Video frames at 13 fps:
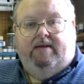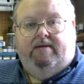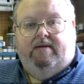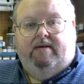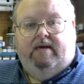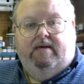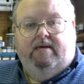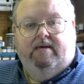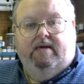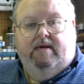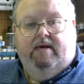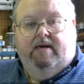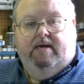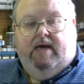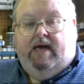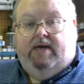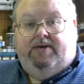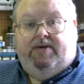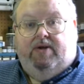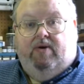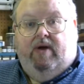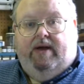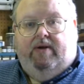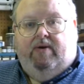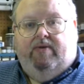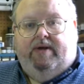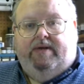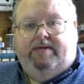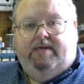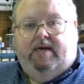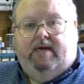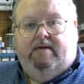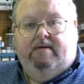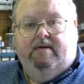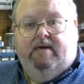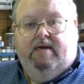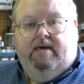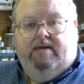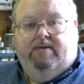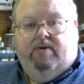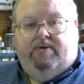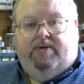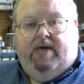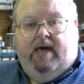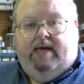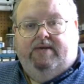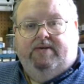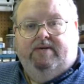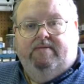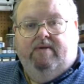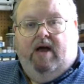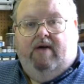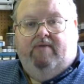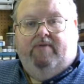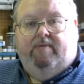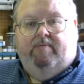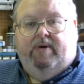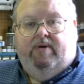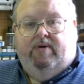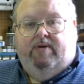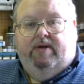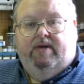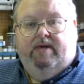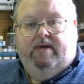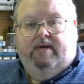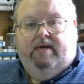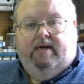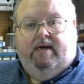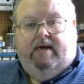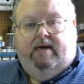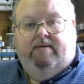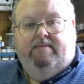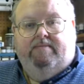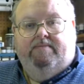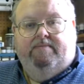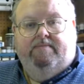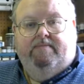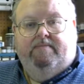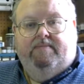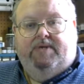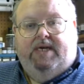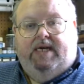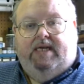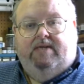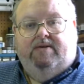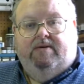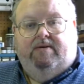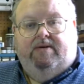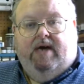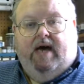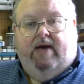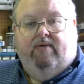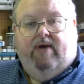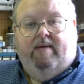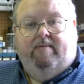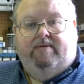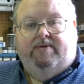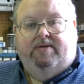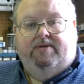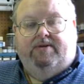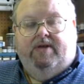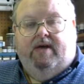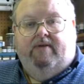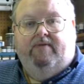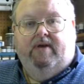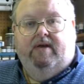And gosh, you know, I know that those guys often build uh, scenes and dioramas and stuff.